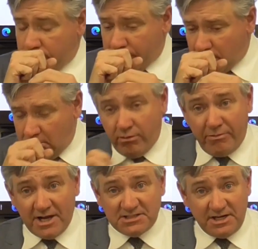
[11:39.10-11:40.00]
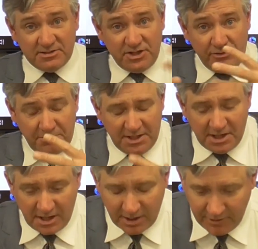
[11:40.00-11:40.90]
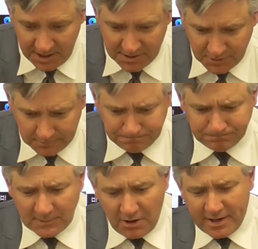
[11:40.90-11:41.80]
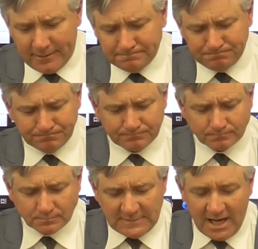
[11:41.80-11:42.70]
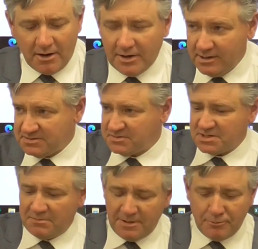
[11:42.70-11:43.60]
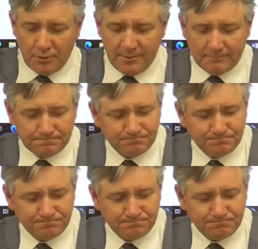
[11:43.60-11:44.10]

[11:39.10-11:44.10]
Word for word: because the energy would be going into it. Okay, now here's what's going to be important.